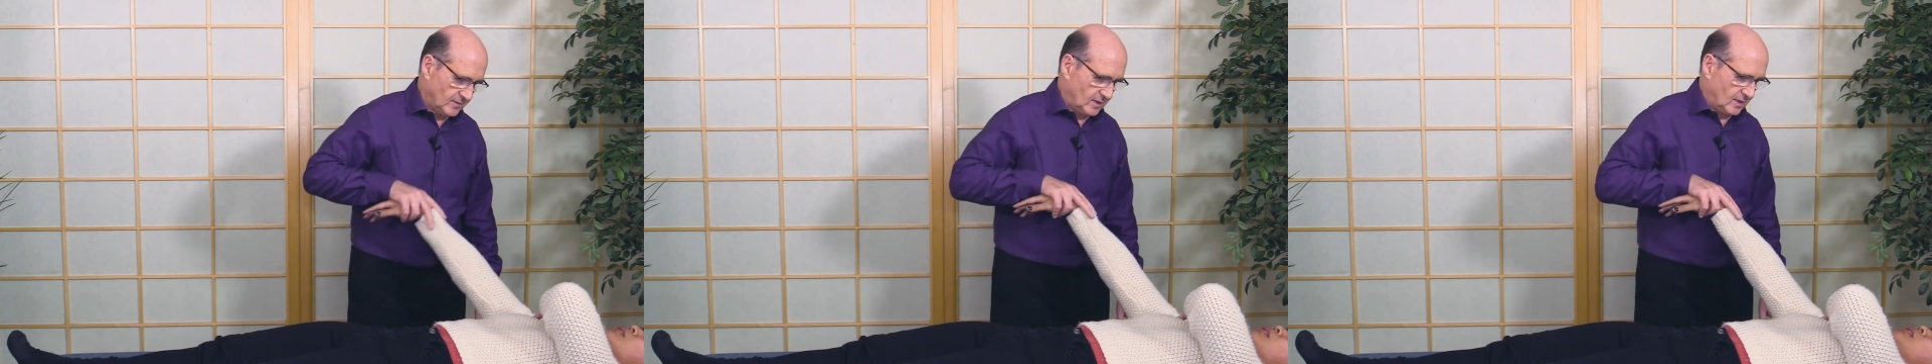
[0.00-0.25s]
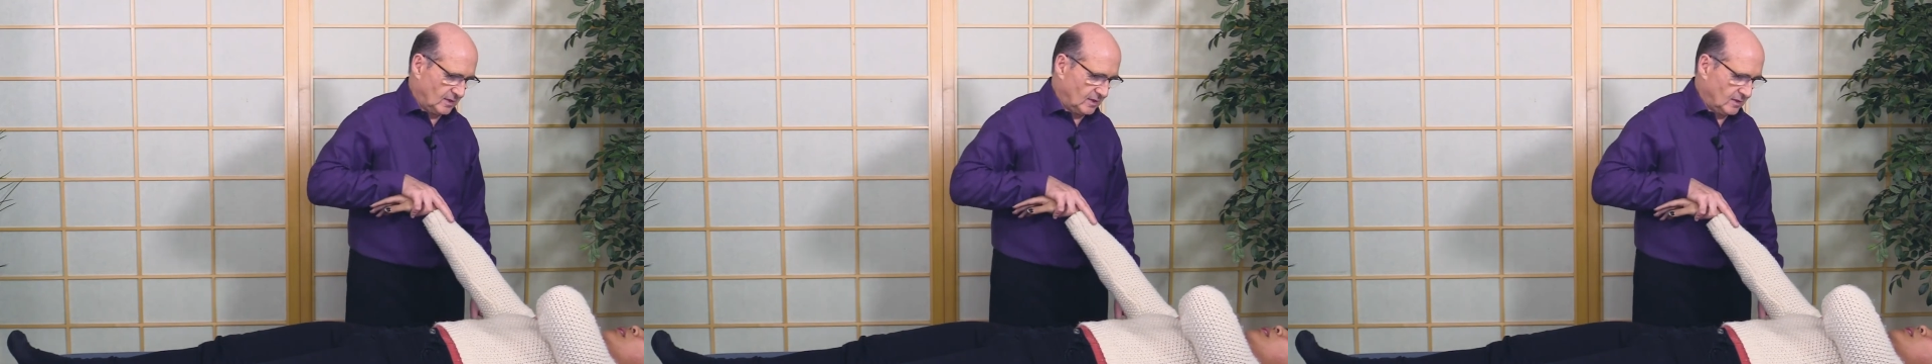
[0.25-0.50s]

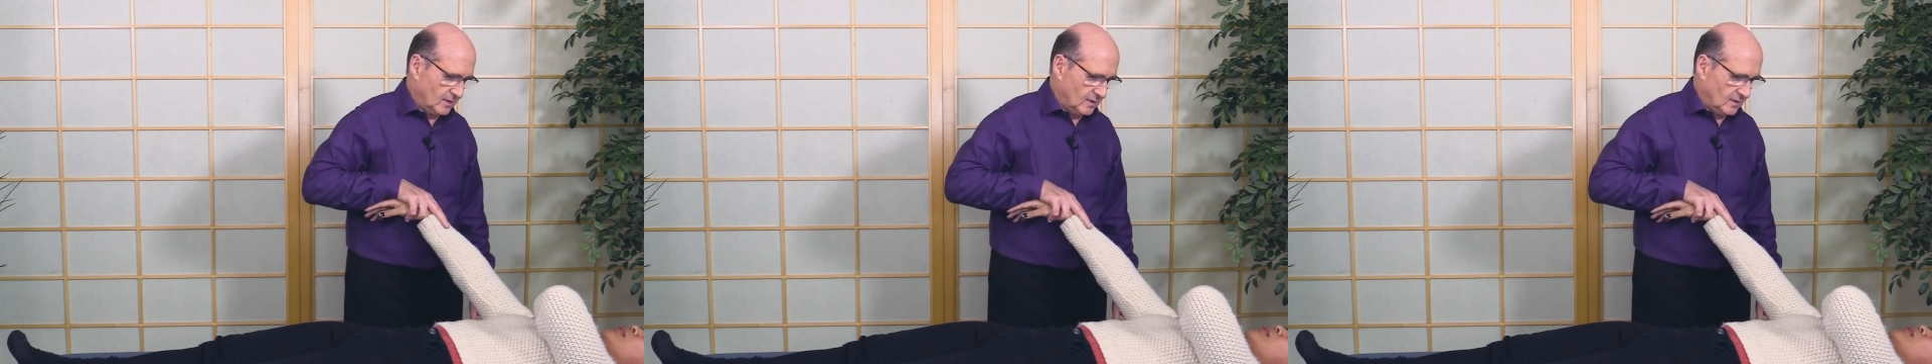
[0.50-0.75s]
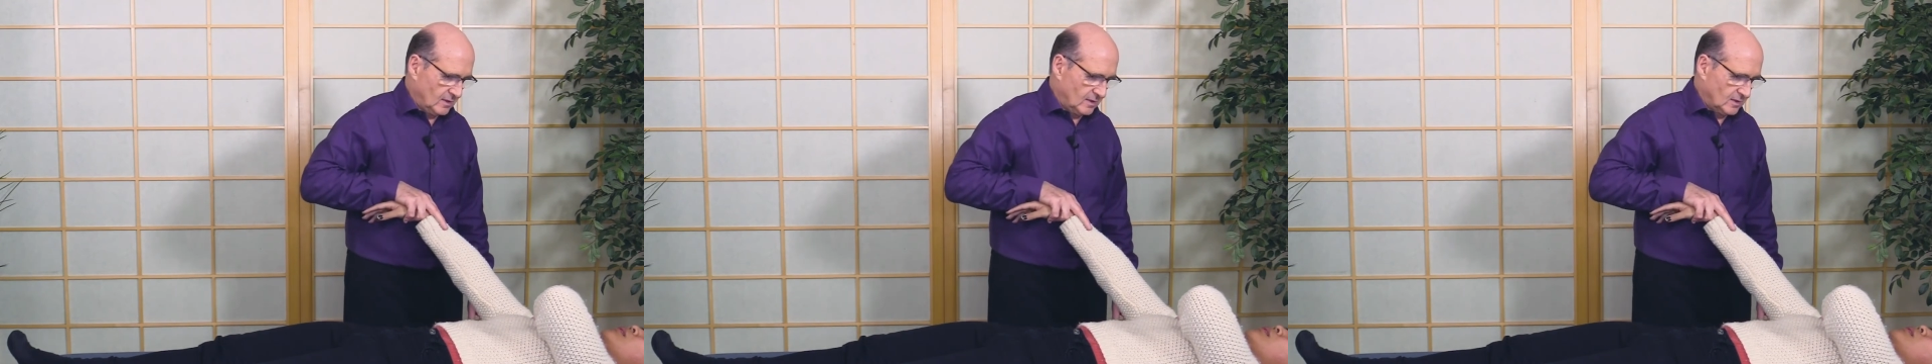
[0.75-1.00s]
Okay.
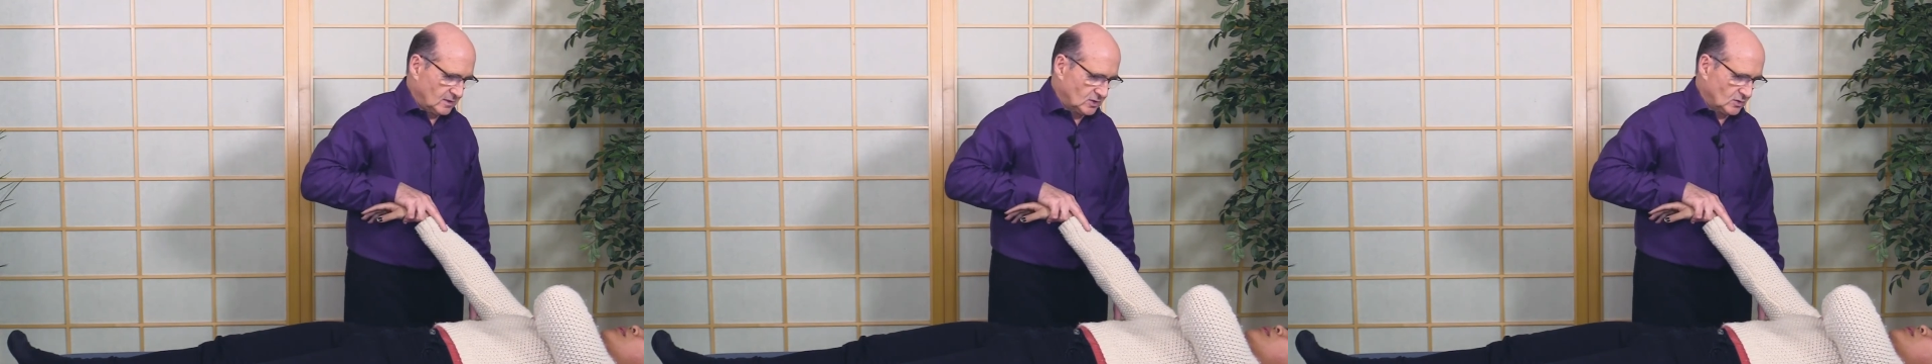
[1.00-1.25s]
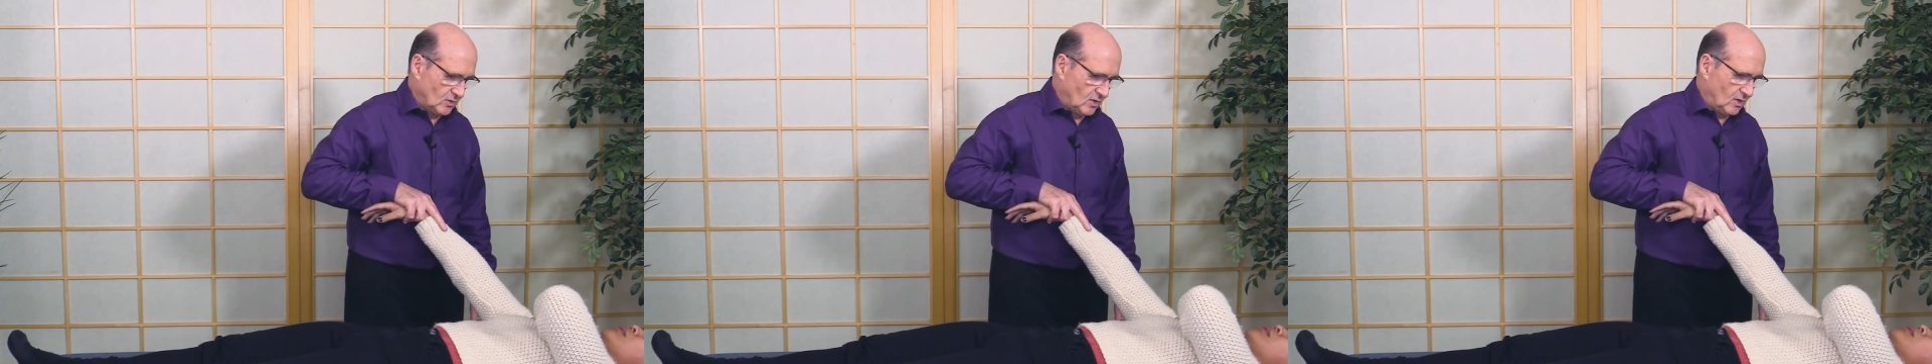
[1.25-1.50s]

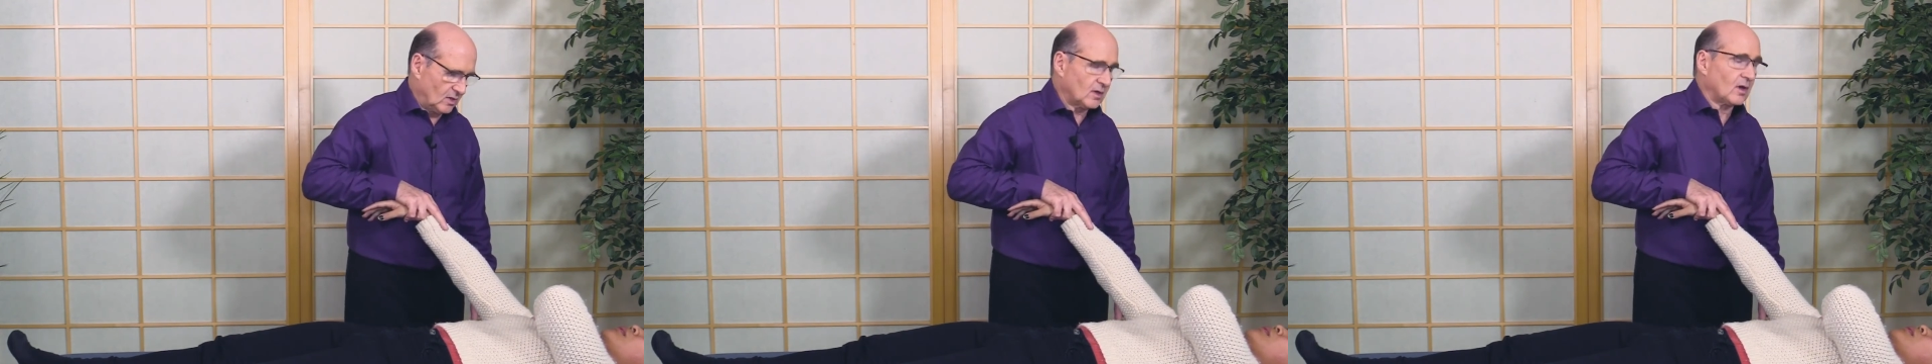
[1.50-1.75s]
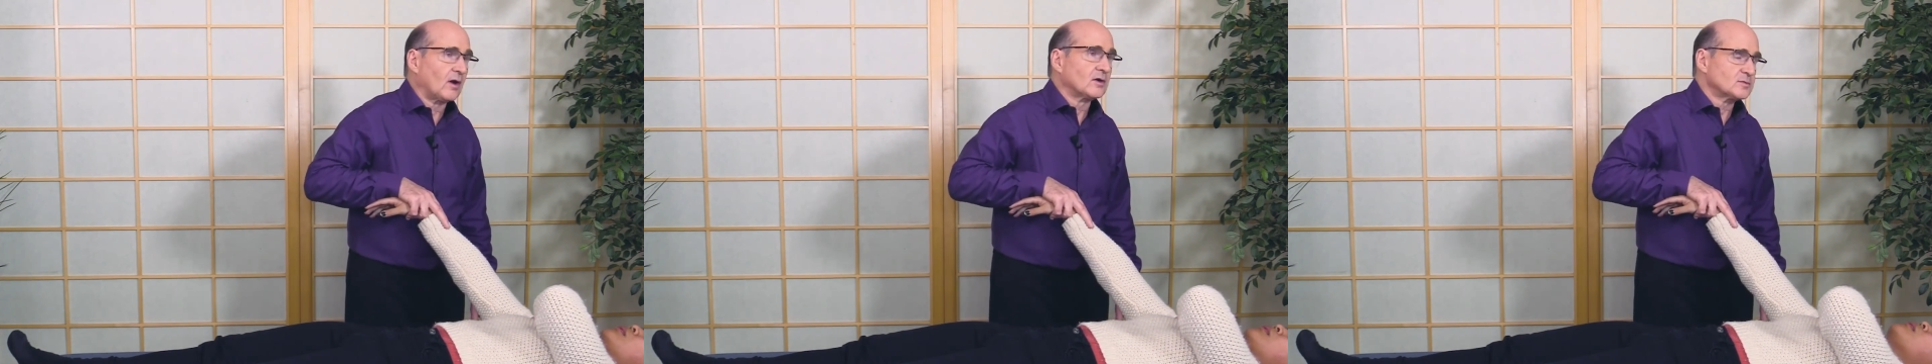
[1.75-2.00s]
Strong,
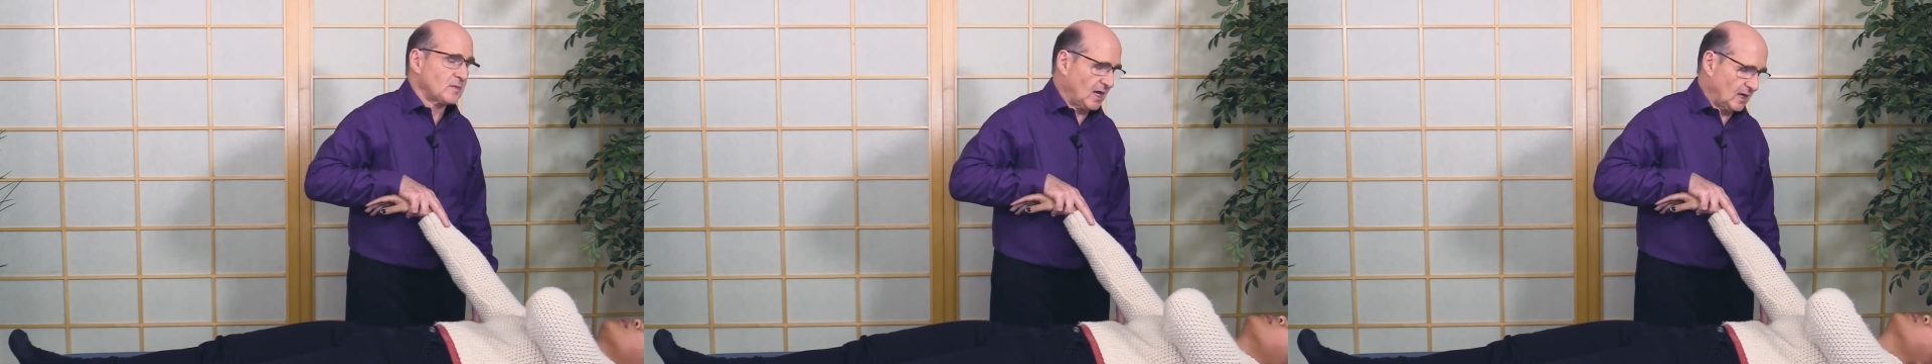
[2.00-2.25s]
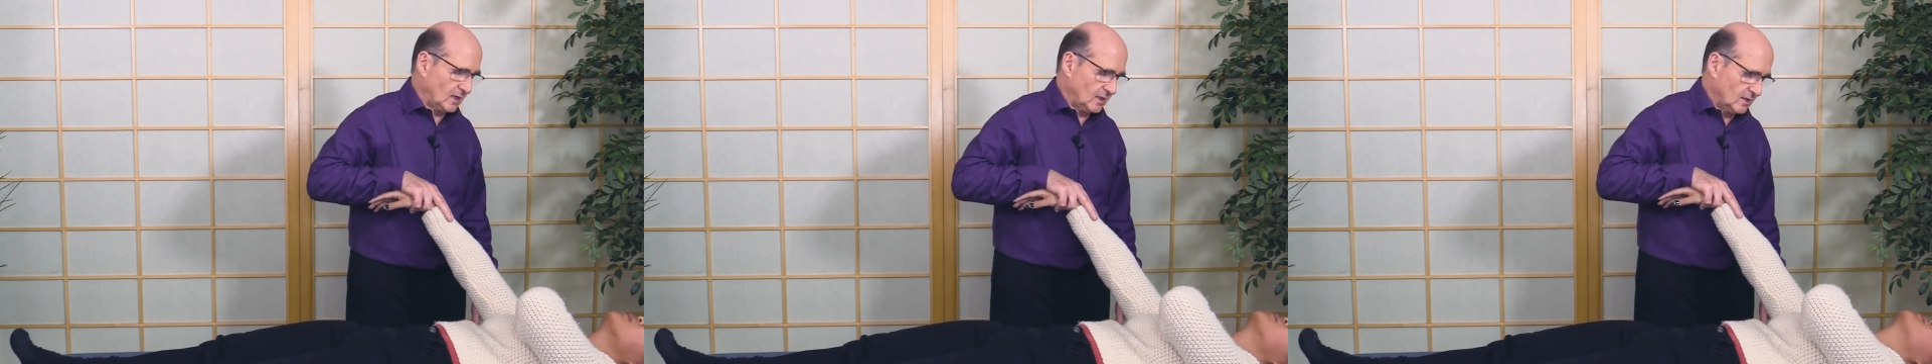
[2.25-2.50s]
arch
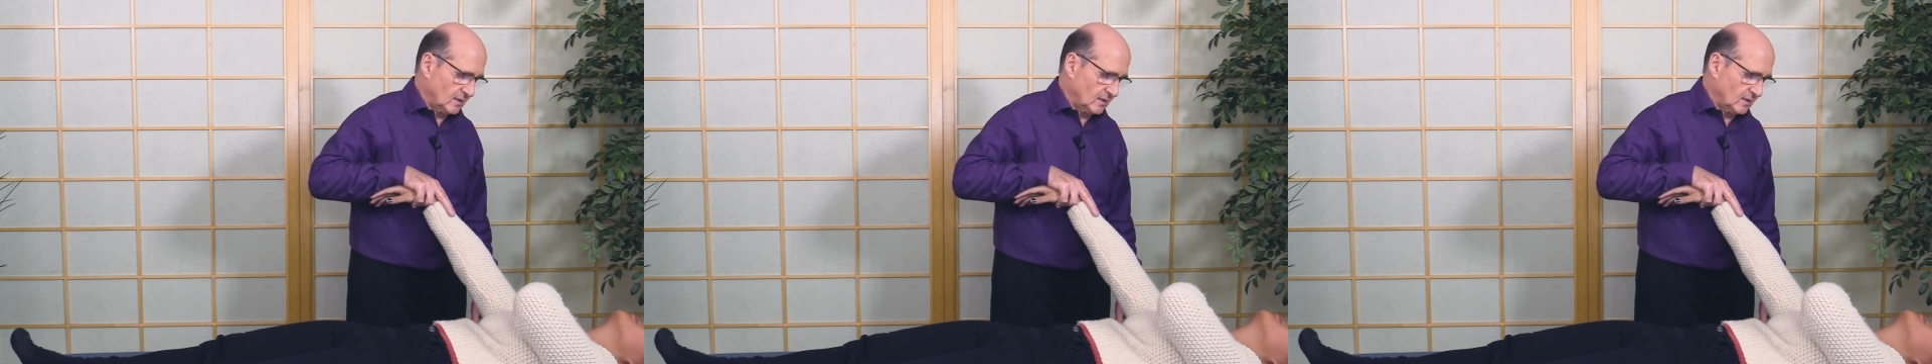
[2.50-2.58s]
back.